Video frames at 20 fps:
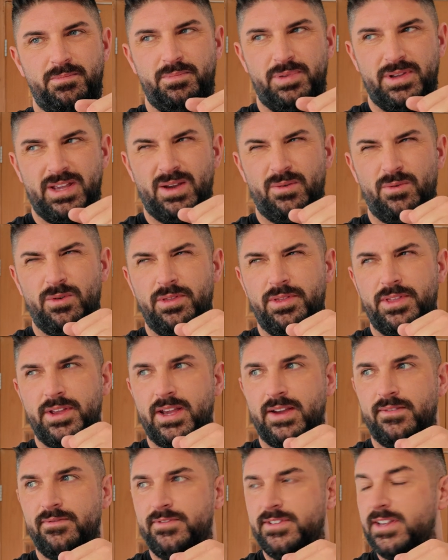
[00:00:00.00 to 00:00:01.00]
But yeah, one
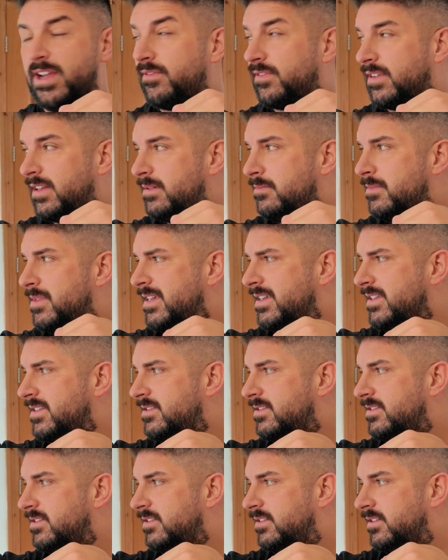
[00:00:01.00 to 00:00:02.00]
thing I've definitely
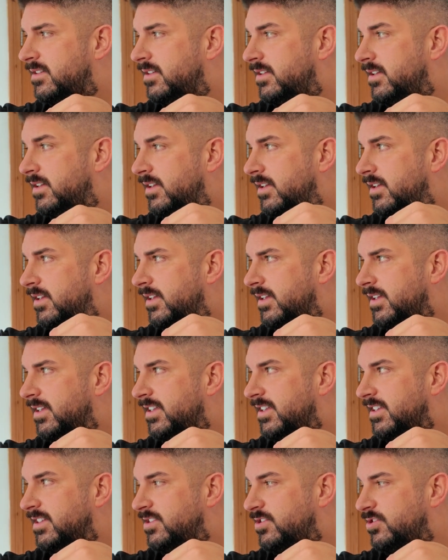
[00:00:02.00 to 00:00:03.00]
missed
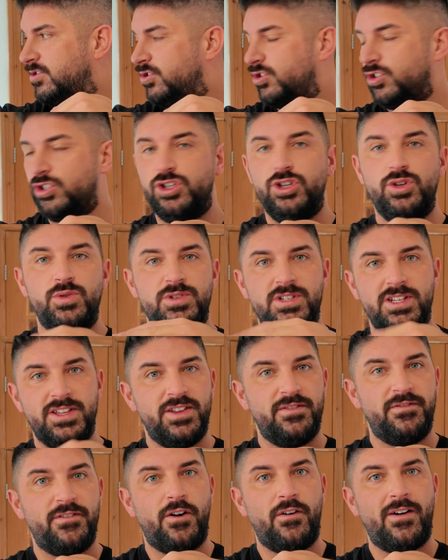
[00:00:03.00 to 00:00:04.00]
is using
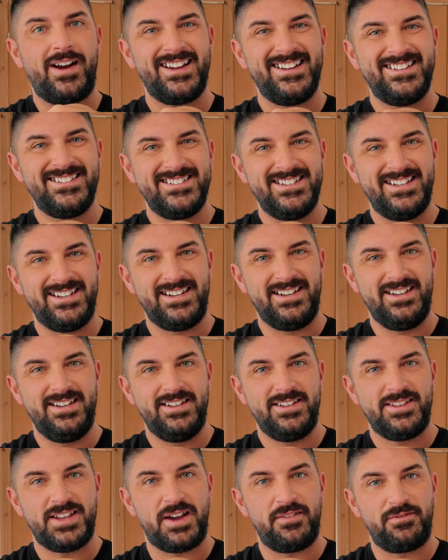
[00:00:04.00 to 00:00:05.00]
the variety
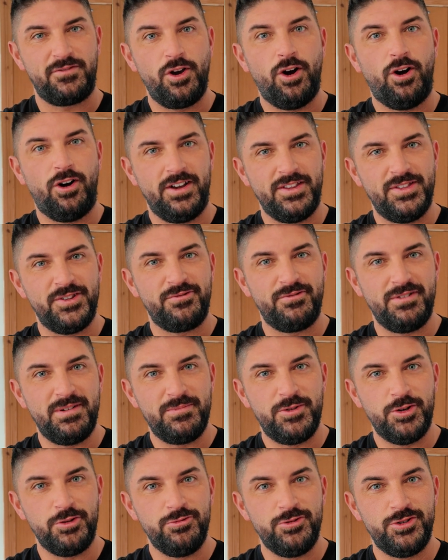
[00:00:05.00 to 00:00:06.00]
that I've got in the
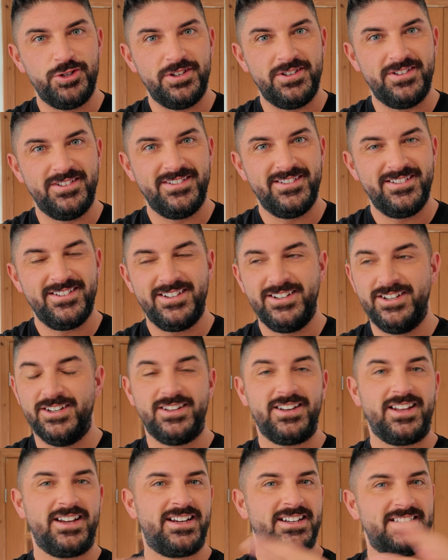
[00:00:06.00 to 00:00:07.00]
grip dungeon. You
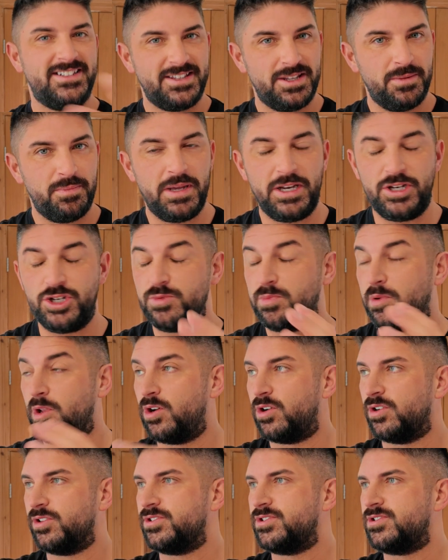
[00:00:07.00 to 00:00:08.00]
know, like I did the pinch
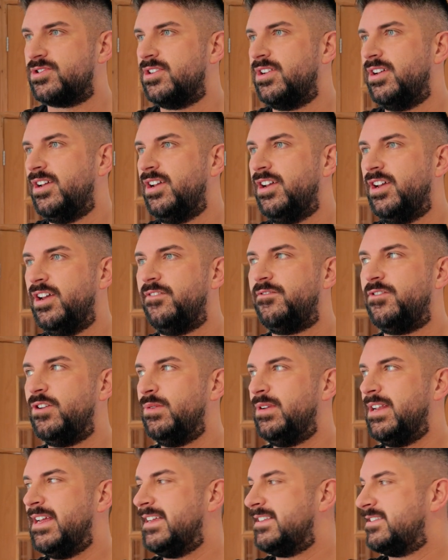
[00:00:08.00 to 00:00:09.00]
blocks a
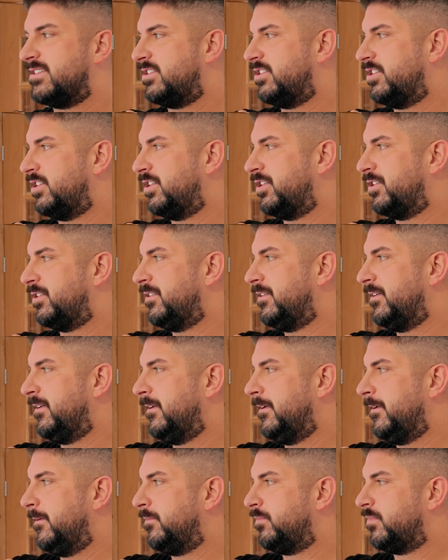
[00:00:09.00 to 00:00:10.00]
few days ago.
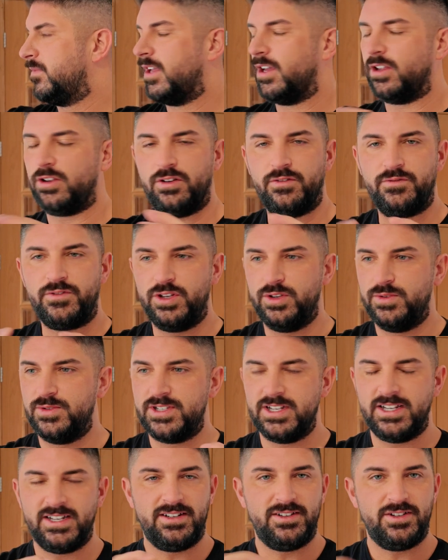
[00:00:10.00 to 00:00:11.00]
I love
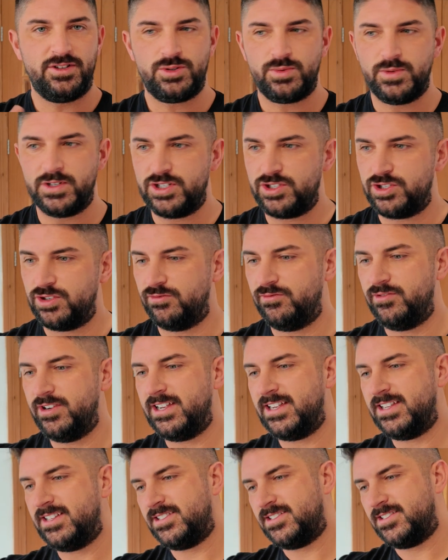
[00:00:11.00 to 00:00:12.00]
using the twist your
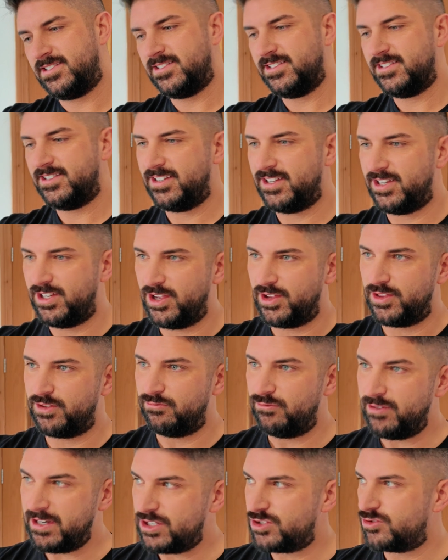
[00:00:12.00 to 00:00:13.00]
wrist, you know,
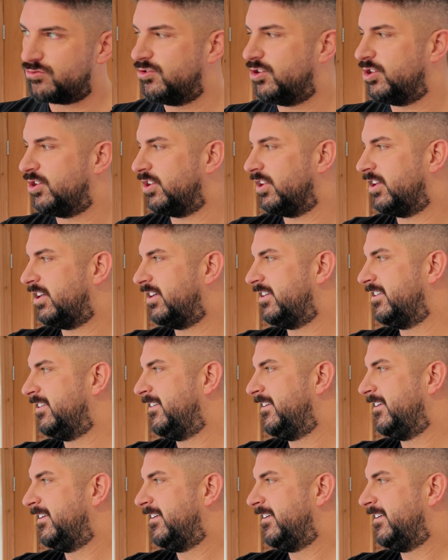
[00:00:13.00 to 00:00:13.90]
the wrist roller.